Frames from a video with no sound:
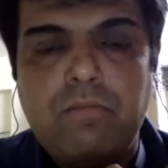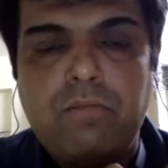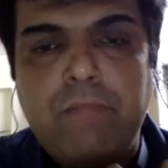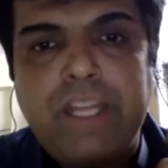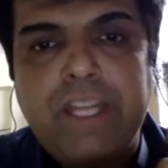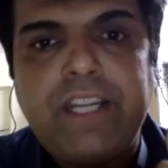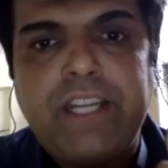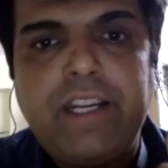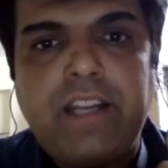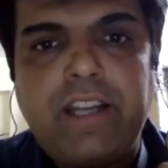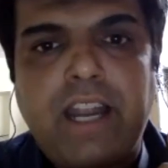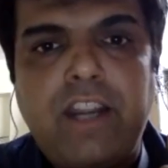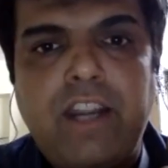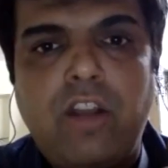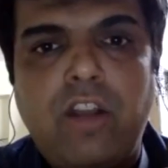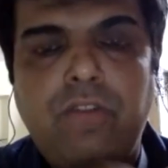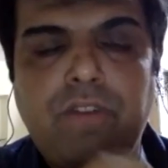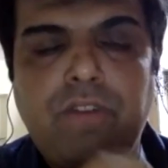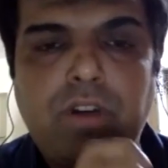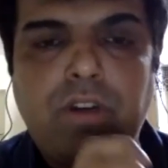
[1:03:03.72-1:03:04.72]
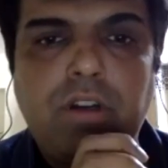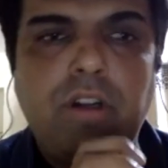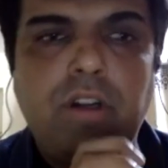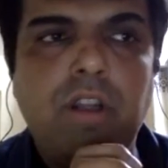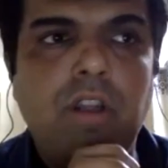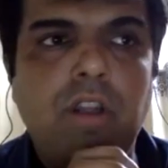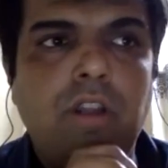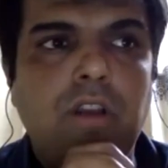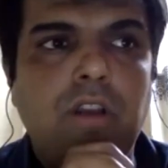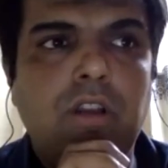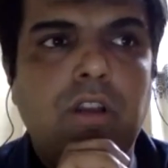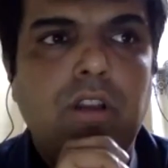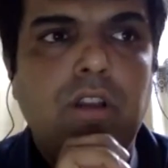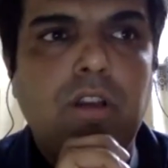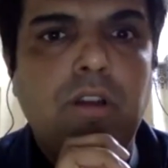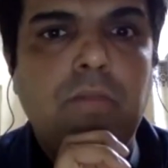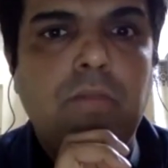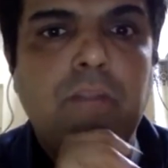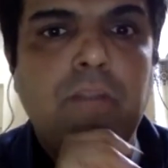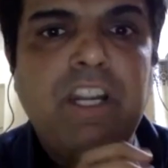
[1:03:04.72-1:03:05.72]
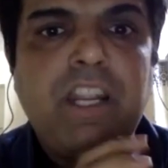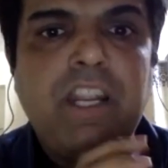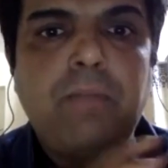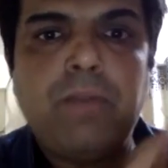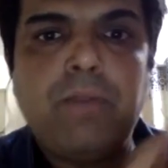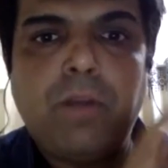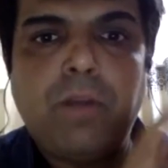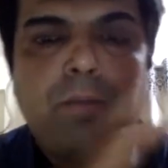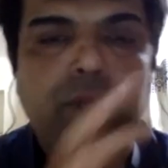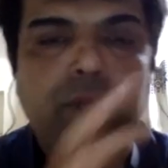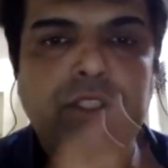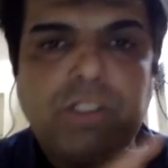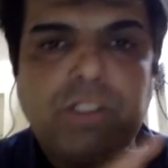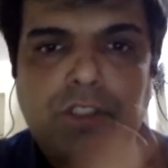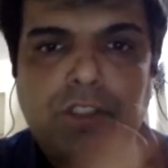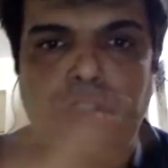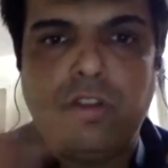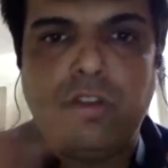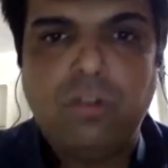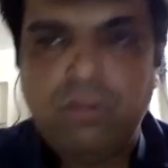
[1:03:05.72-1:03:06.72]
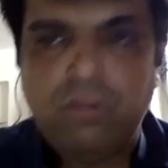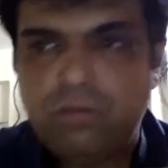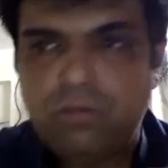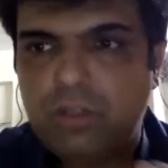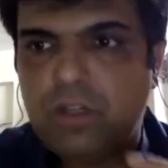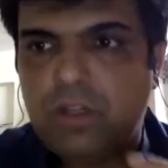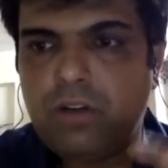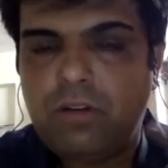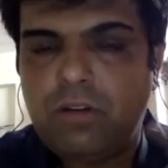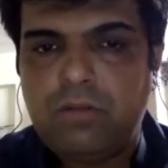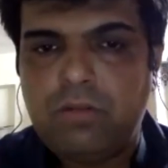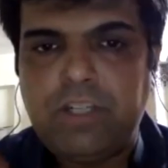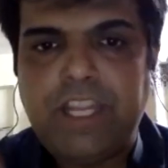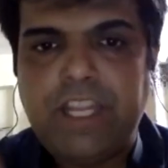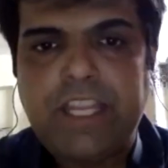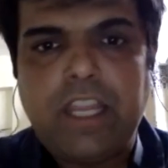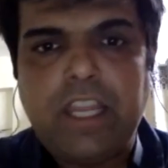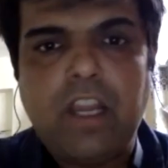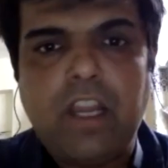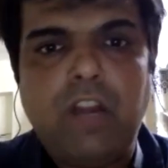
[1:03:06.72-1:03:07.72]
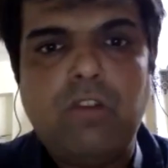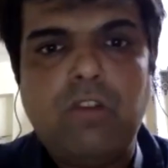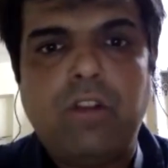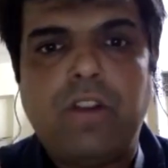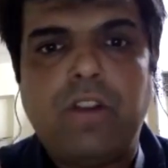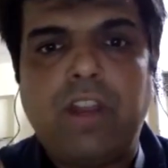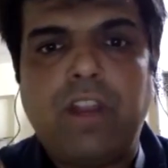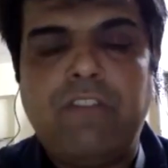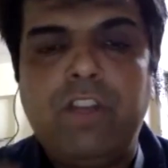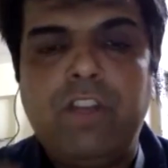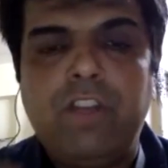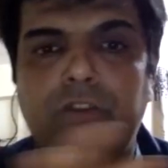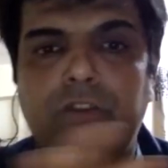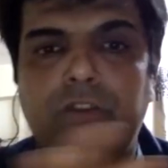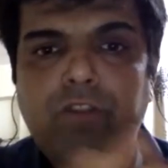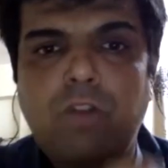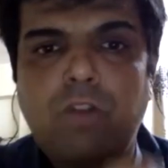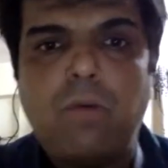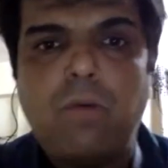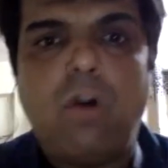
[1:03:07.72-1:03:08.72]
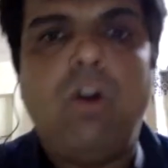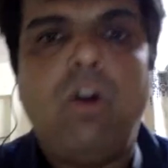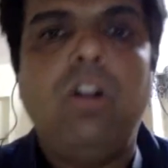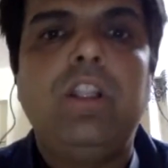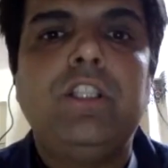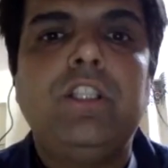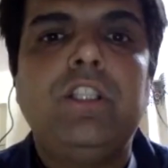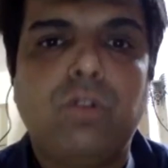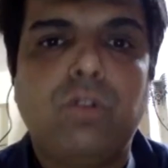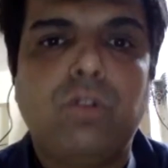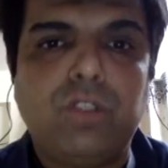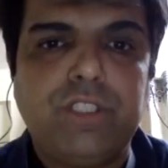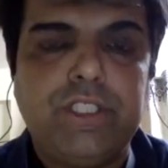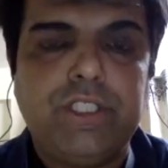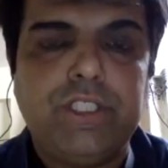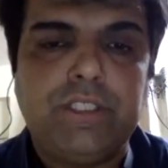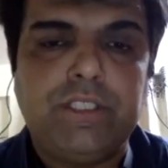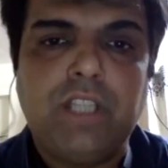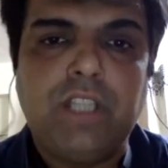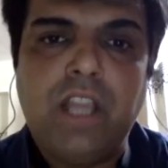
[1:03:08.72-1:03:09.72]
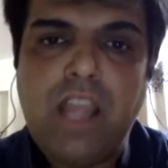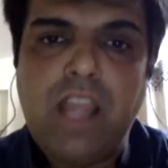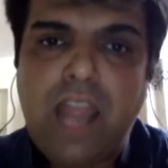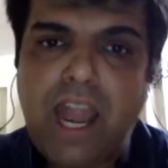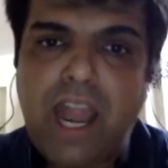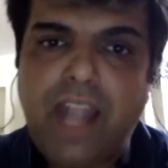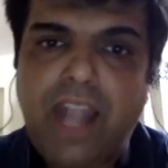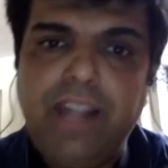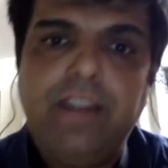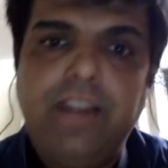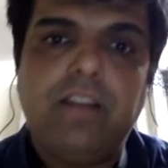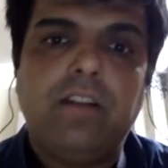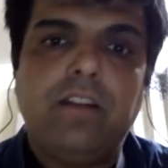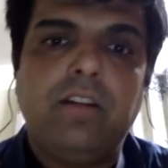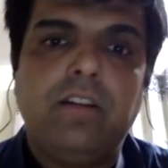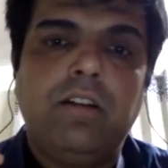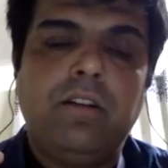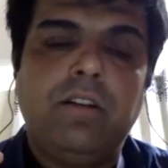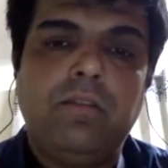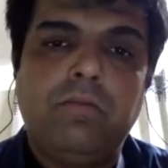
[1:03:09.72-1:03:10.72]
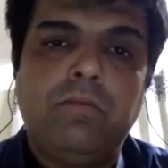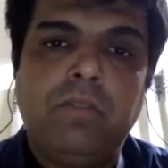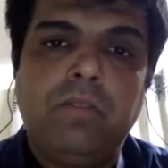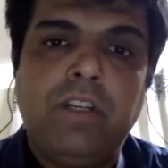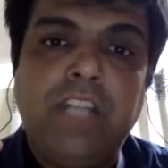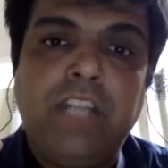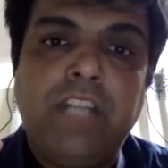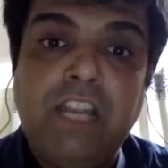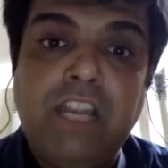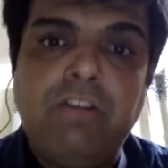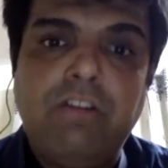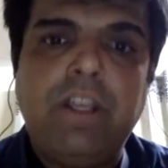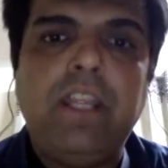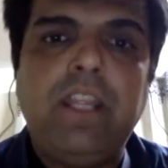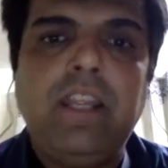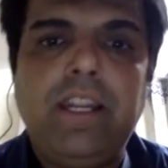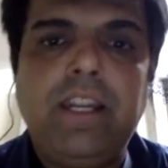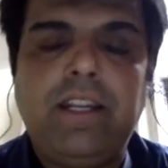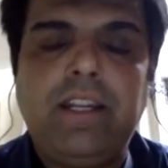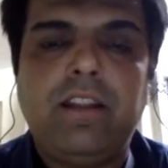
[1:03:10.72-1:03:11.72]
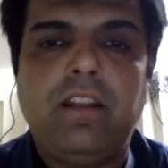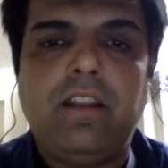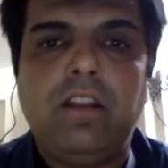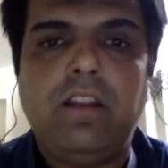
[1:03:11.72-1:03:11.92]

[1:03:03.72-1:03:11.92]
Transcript: make it kind of a multi-purpose, taking out revenue from all the sources and delivering it,